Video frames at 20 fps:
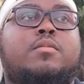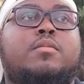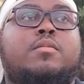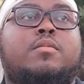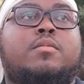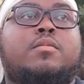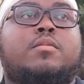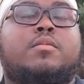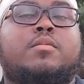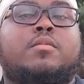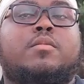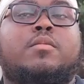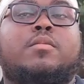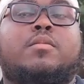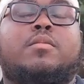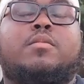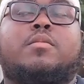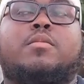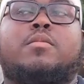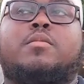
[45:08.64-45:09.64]

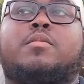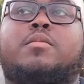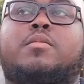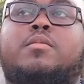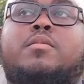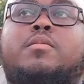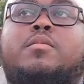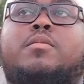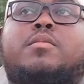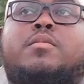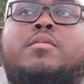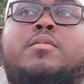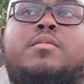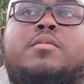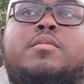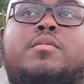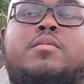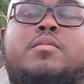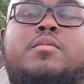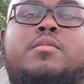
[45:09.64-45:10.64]

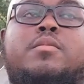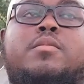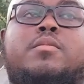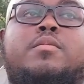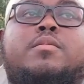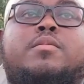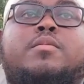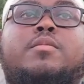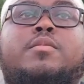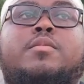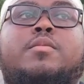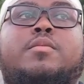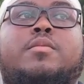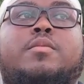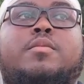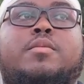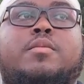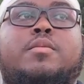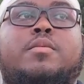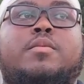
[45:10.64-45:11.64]

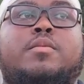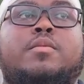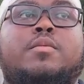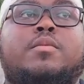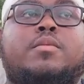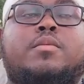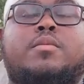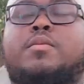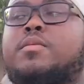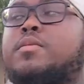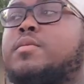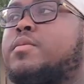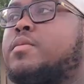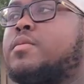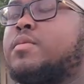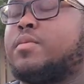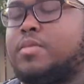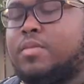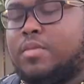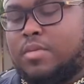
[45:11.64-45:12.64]

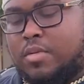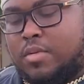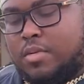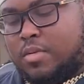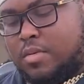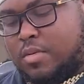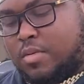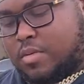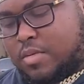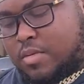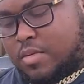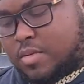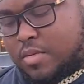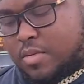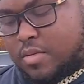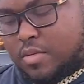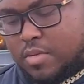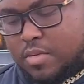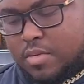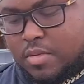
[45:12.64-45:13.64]

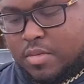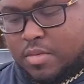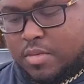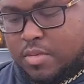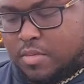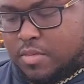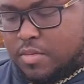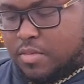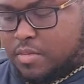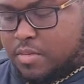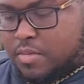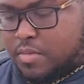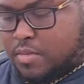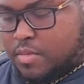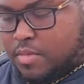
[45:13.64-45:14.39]
(silent)